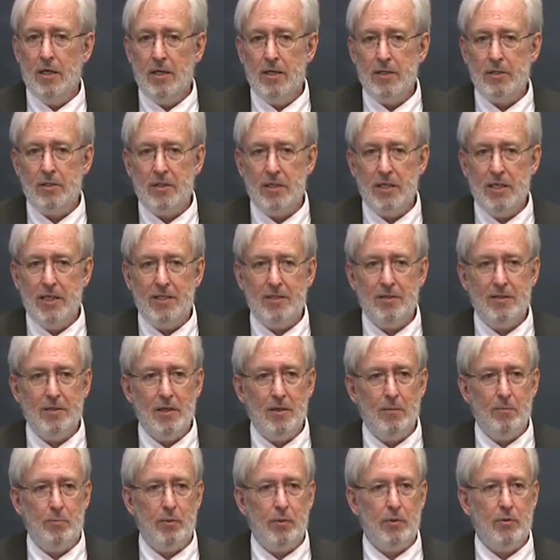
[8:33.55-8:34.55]
a Sikh
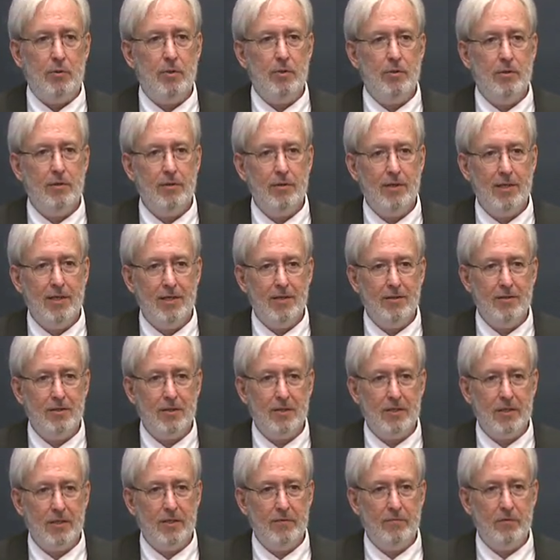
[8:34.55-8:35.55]
temple in
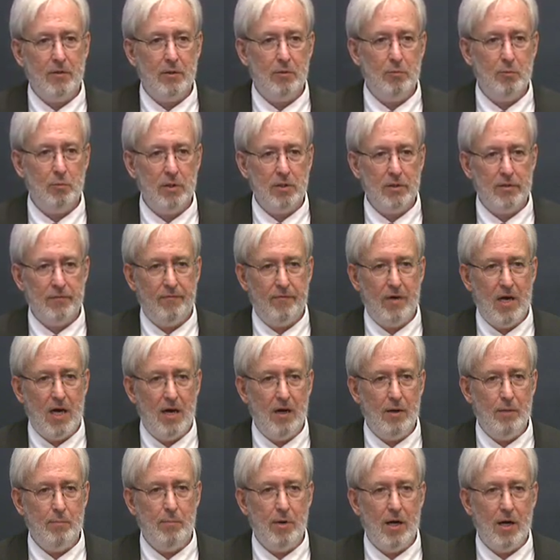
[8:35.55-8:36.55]
Cleveland was
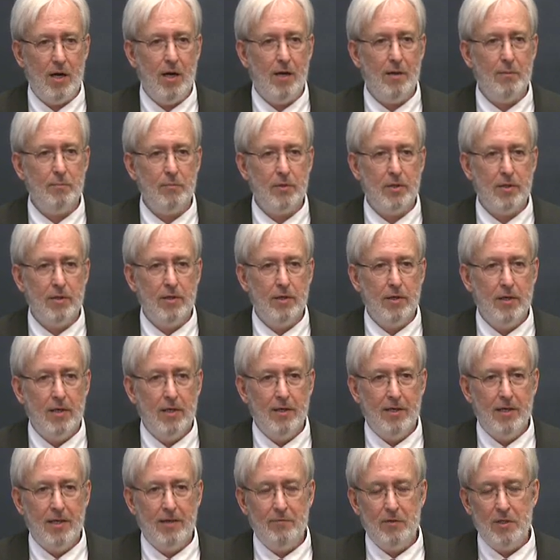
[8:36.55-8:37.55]
firebombed.
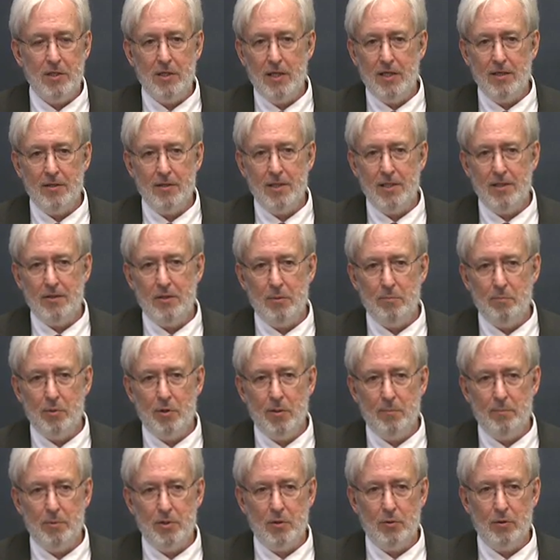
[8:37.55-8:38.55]
Evidently, the
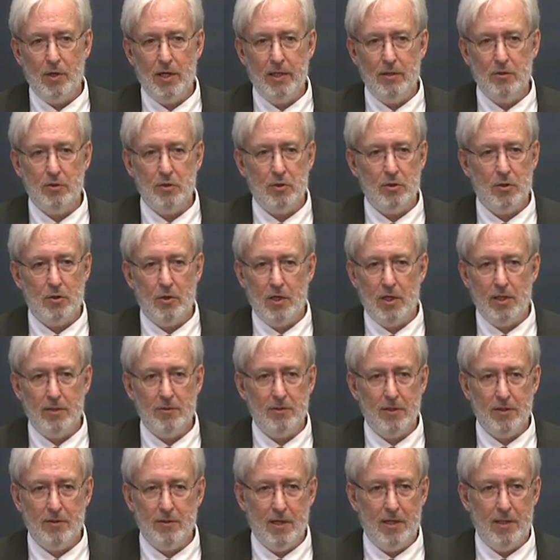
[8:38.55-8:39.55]
perpetrators thought
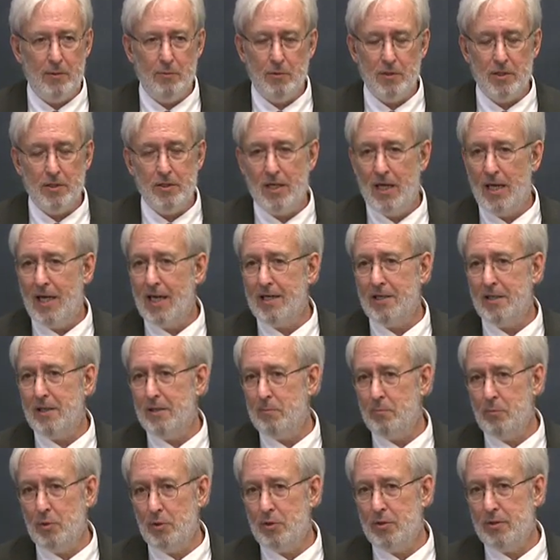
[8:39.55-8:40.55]
that they were
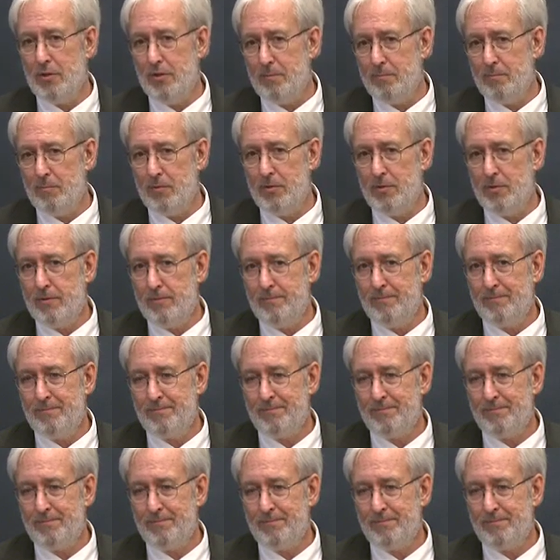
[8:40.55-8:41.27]
attacking Muslims.